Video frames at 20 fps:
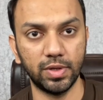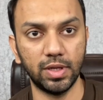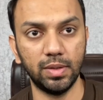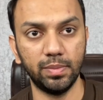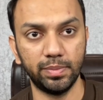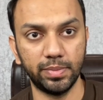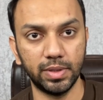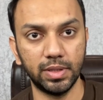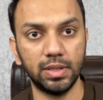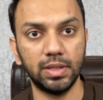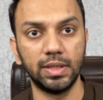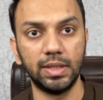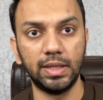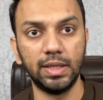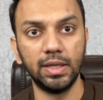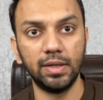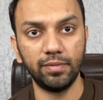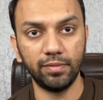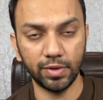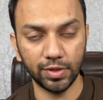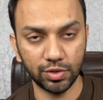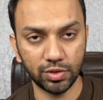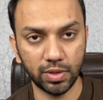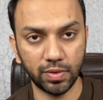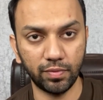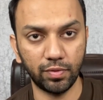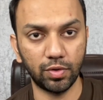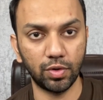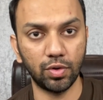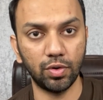But once you have
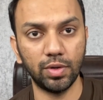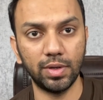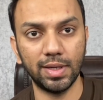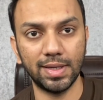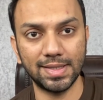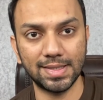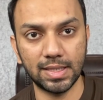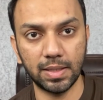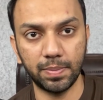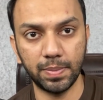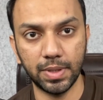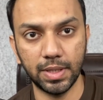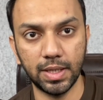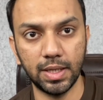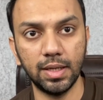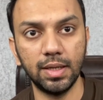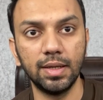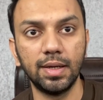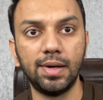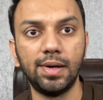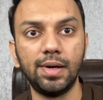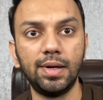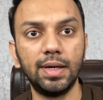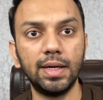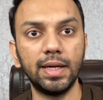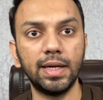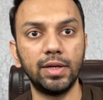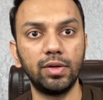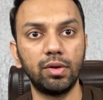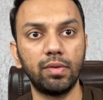grown a step ahead
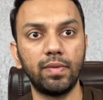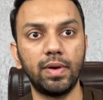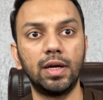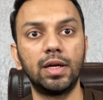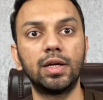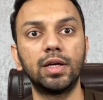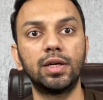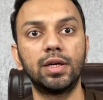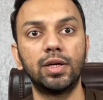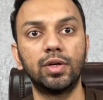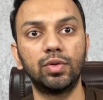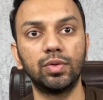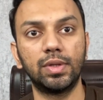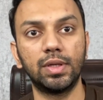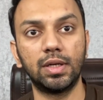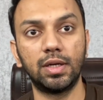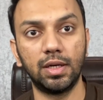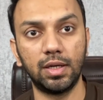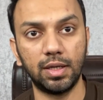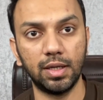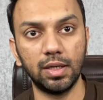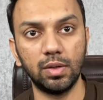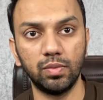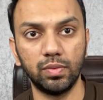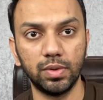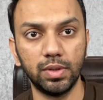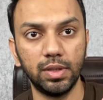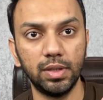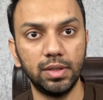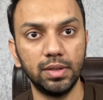and you have entered into the retail
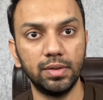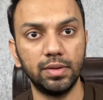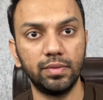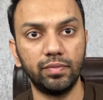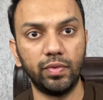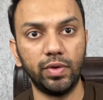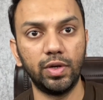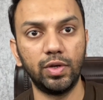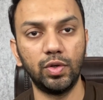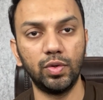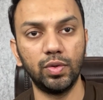world where you